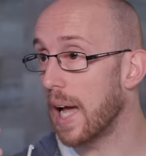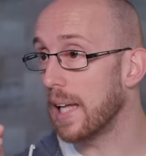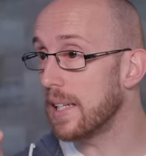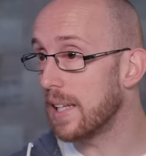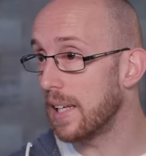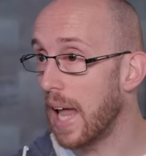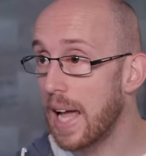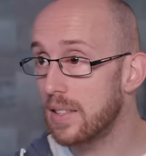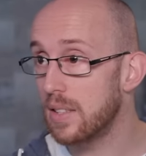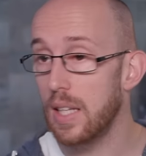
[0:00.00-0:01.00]
and
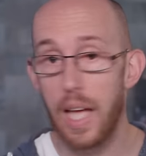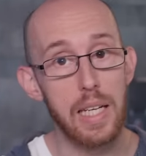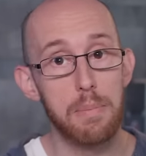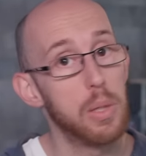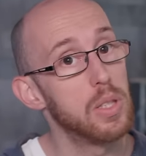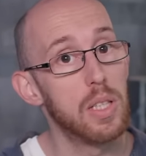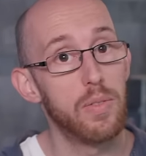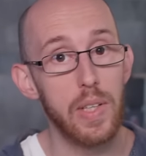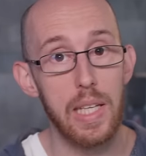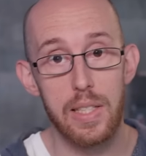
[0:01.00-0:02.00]
let and a bunch
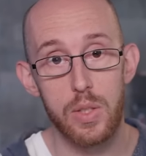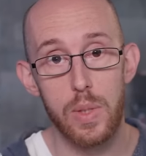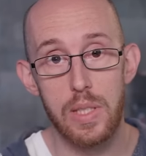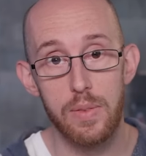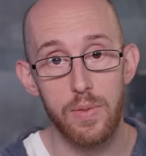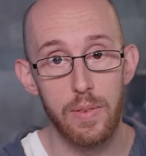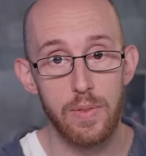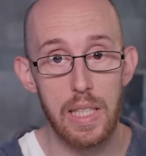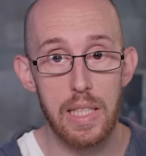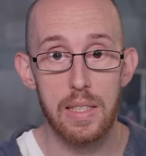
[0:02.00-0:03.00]
of
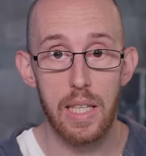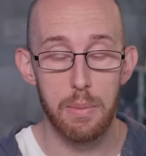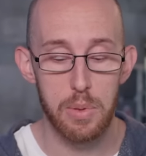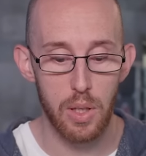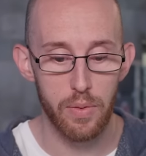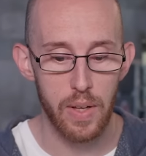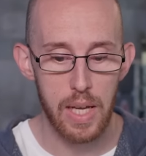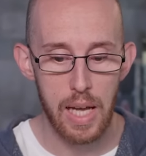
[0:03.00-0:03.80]
ES2015 type stuff.